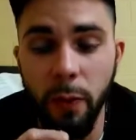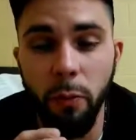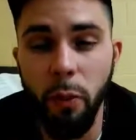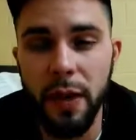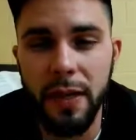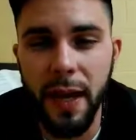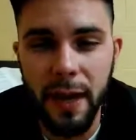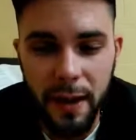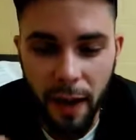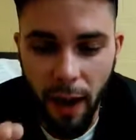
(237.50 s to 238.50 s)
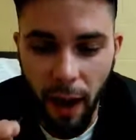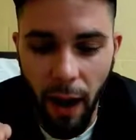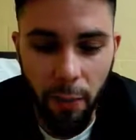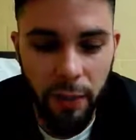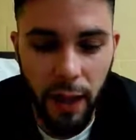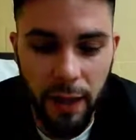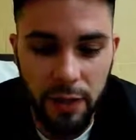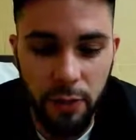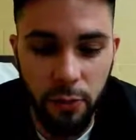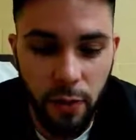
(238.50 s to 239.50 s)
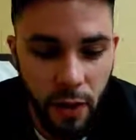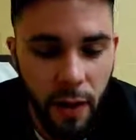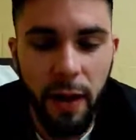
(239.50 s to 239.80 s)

but one day I would like to,